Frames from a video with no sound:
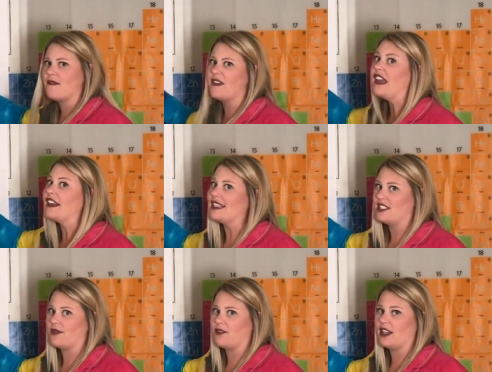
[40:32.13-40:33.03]
very
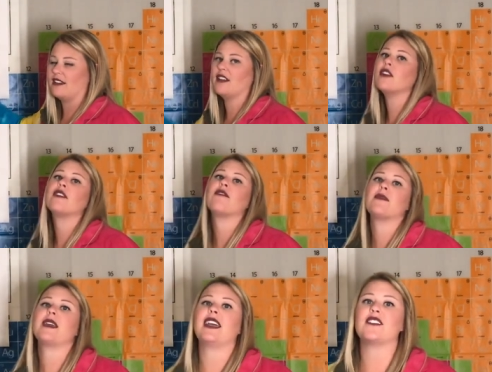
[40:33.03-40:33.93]
different
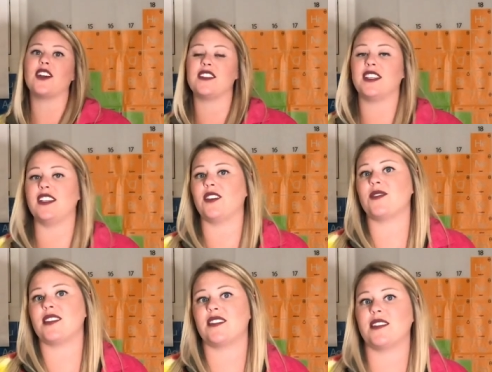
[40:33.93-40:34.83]
from the Antarctic
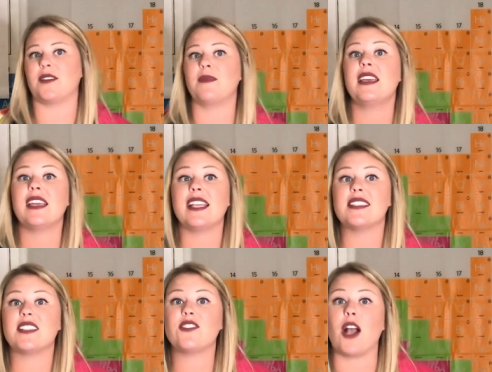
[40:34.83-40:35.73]
ecosystem
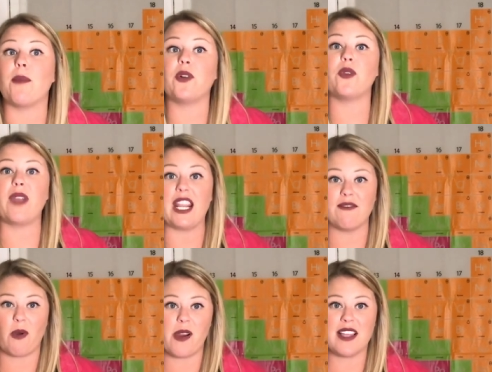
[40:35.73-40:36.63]
is the tropical
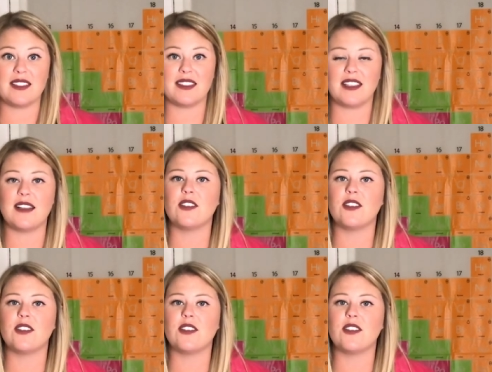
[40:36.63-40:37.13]
rainforest.